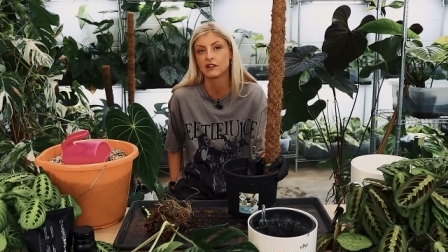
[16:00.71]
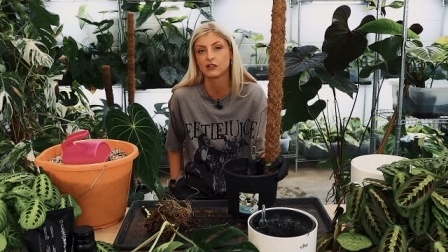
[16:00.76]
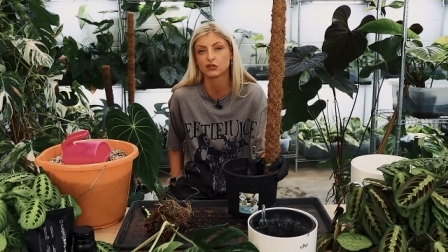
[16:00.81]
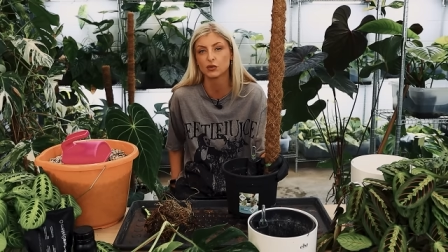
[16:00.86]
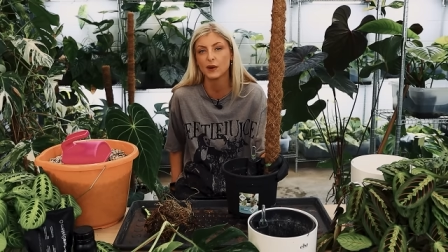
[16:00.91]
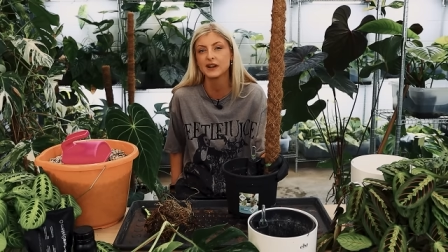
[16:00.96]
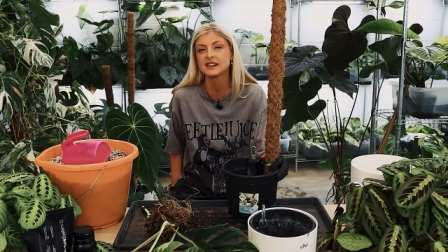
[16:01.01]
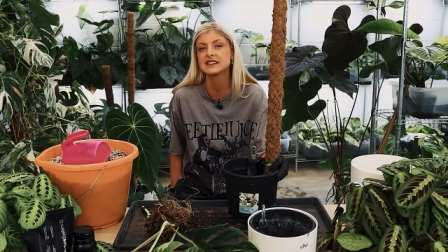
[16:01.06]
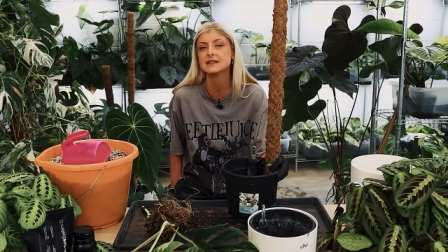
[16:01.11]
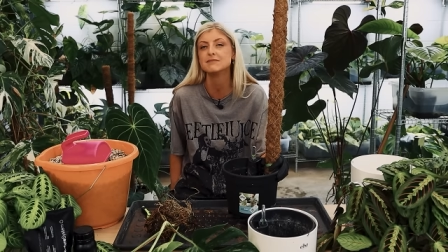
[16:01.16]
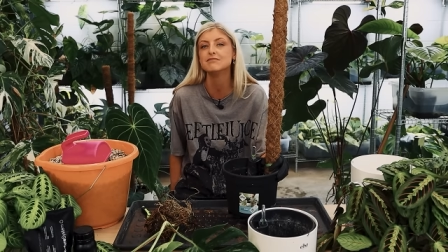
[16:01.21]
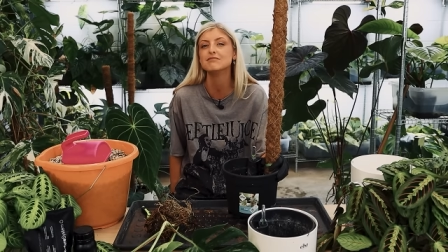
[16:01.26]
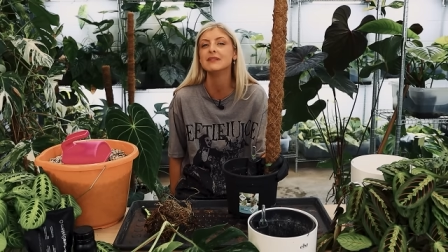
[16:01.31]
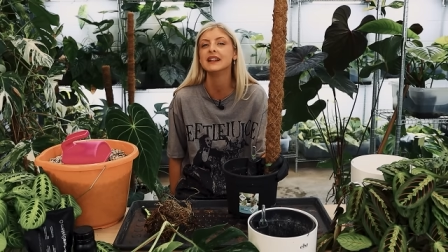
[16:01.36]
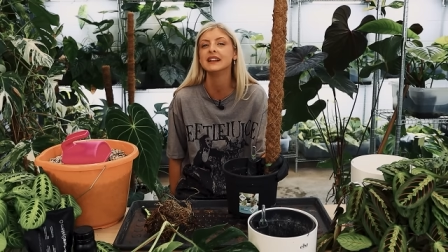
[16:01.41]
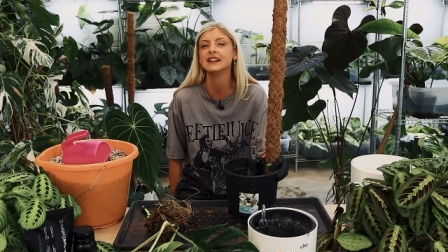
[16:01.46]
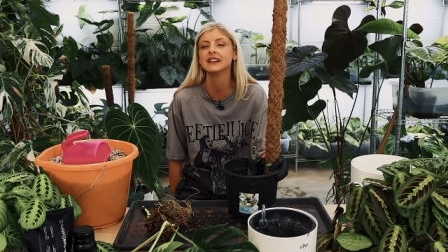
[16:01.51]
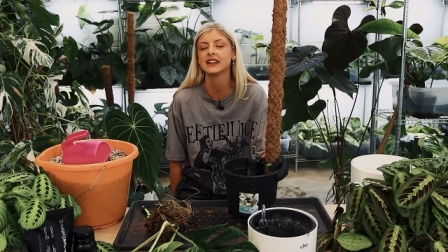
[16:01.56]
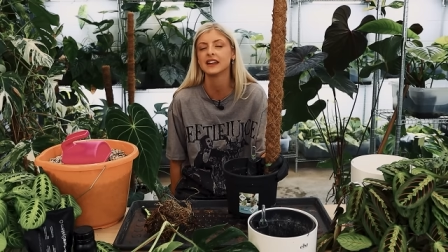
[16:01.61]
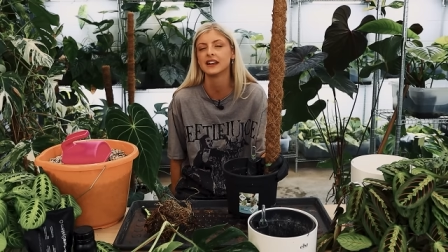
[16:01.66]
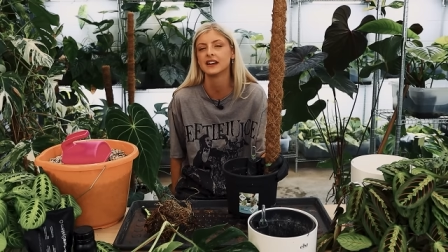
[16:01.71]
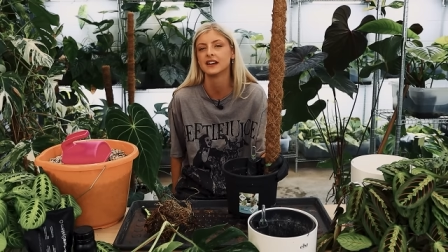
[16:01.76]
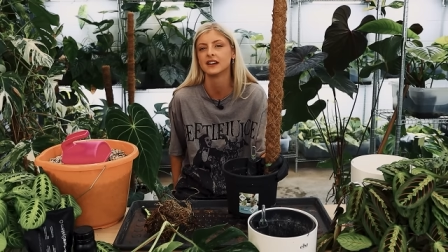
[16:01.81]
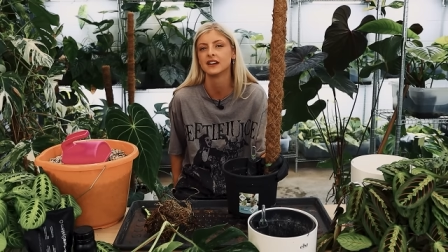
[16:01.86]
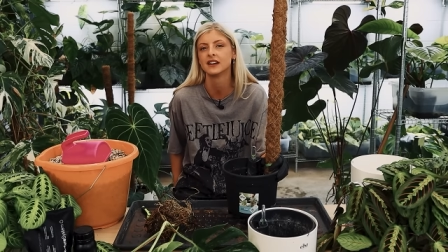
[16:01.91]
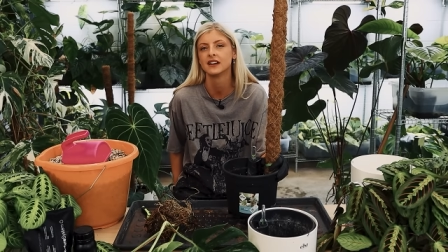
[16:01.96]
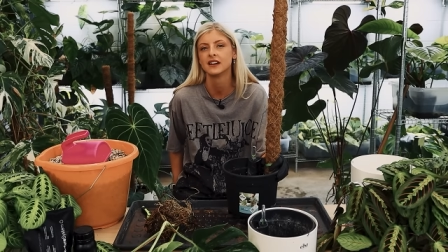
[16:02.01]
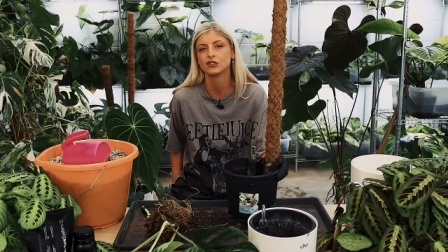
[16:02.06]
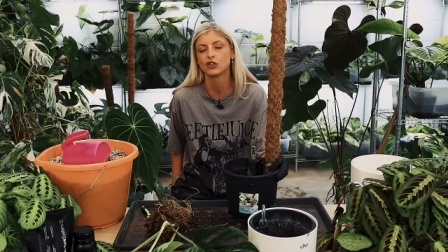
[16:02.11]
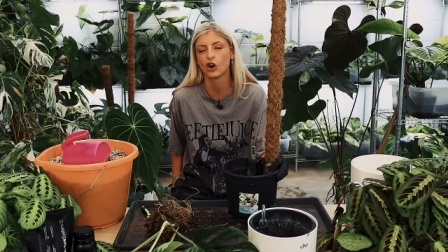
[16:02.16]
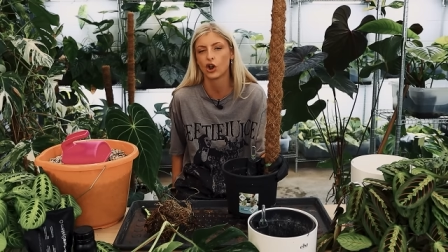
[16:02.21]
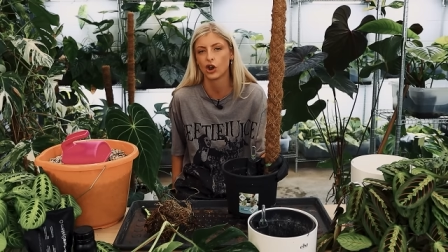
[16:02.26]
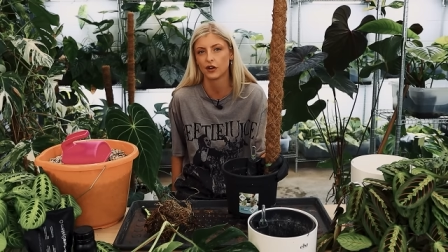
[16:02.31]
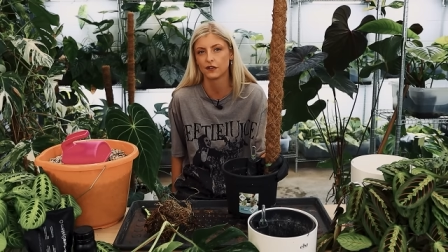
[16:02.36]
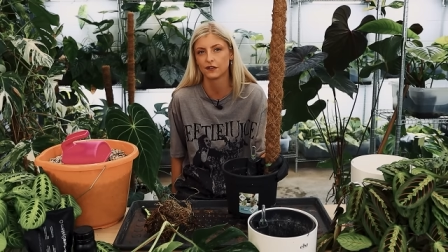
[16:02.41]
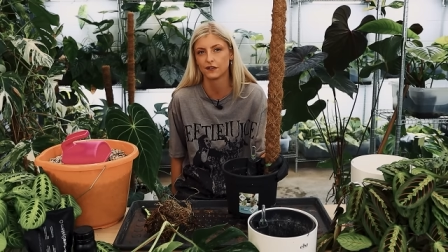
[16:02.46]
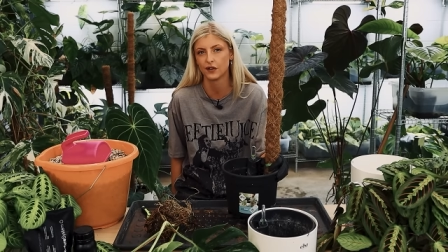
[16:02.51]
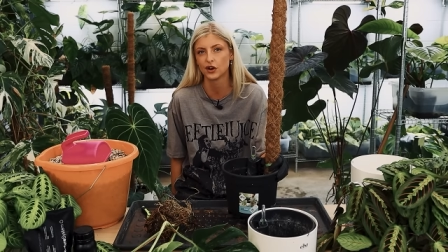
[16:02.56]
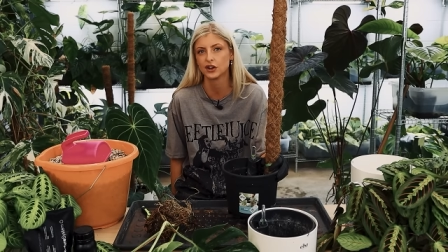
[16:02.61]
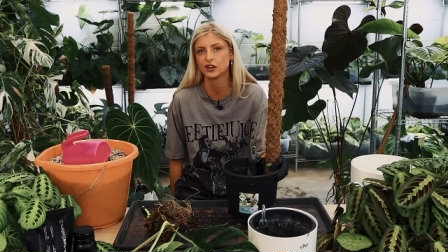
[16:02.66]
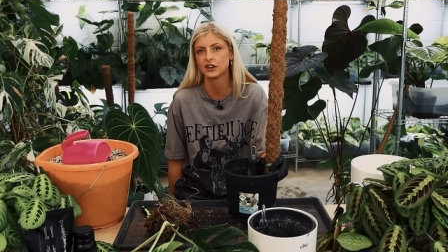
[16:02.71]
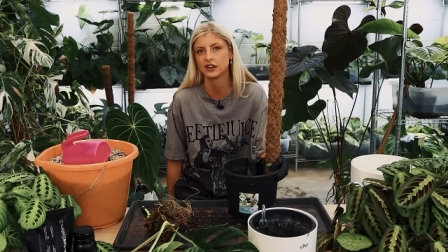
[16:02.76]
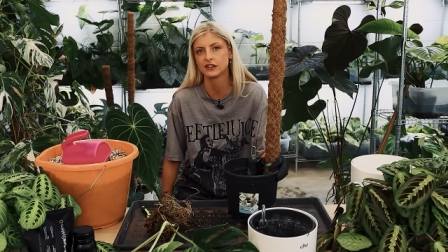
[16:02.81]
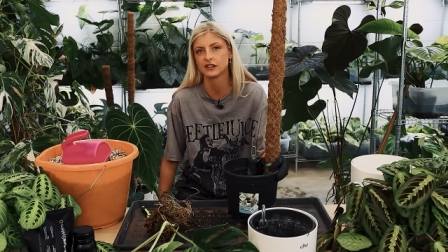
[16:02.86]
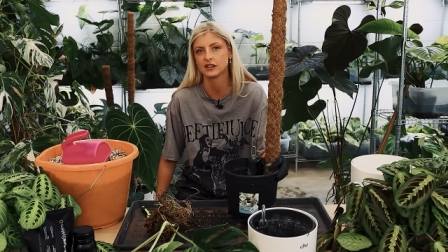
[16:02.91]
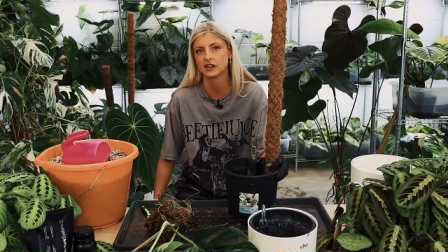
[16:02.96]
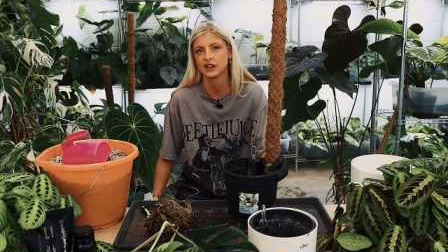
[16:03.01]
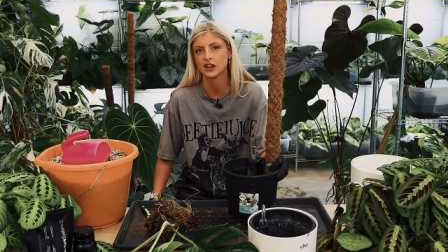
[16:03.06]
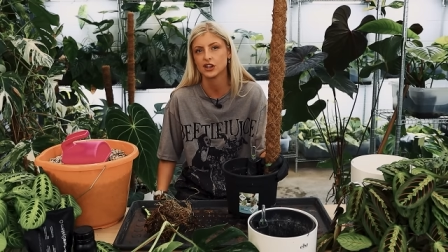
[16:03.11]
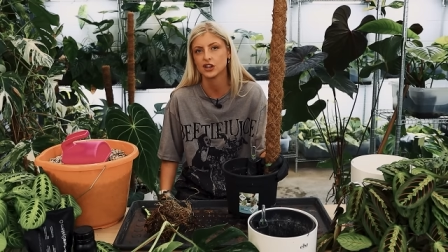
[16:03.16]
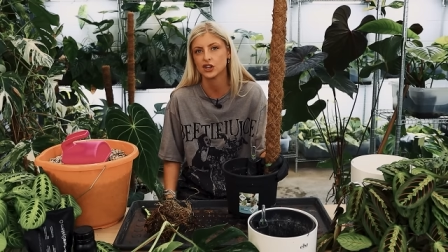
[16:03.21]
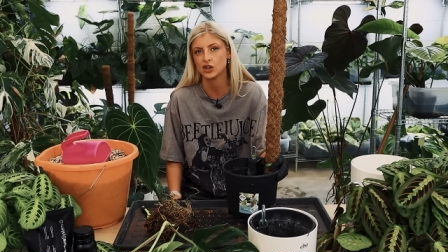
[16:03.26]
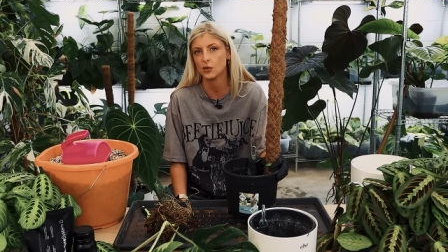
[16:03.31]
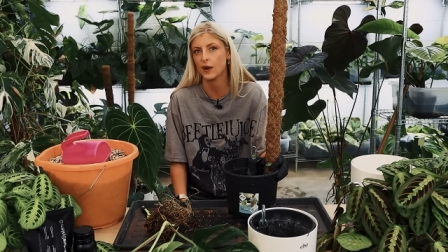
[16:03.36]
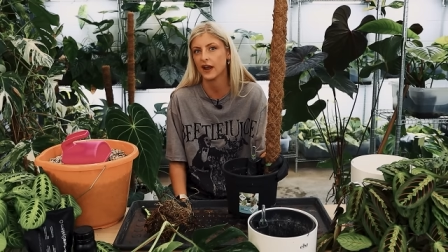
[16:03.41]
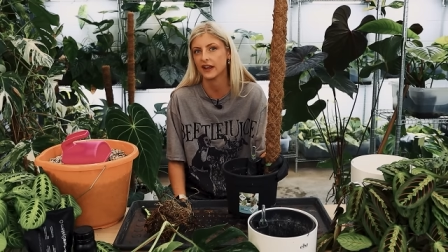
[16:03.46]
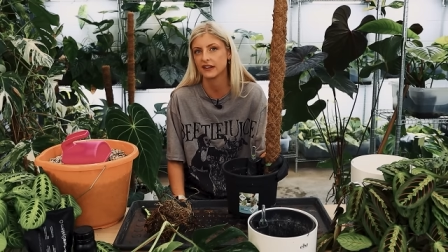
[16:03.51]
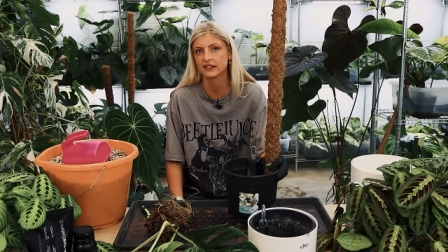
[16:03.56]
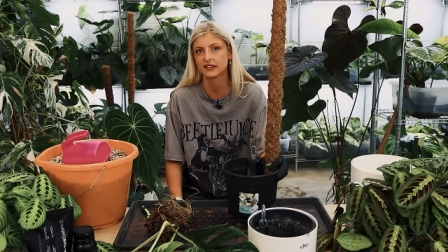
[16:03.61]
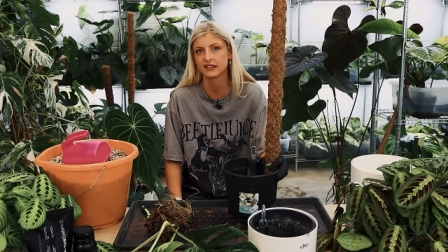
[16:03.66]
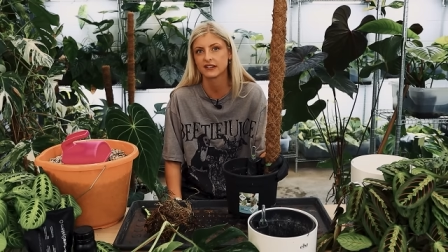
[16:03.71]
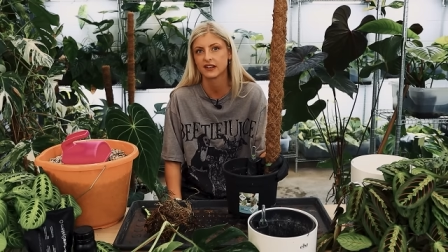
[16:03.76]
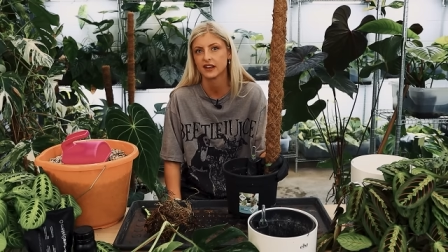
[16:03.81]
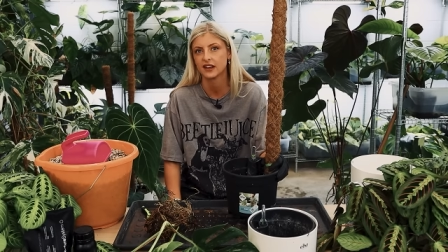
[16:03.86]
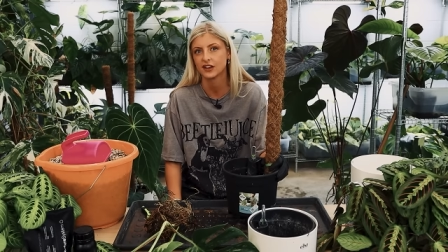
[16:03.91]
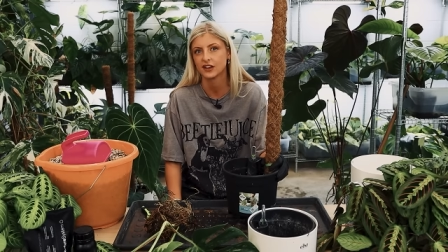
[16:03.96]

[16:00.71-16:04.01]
You're a $20 million funded US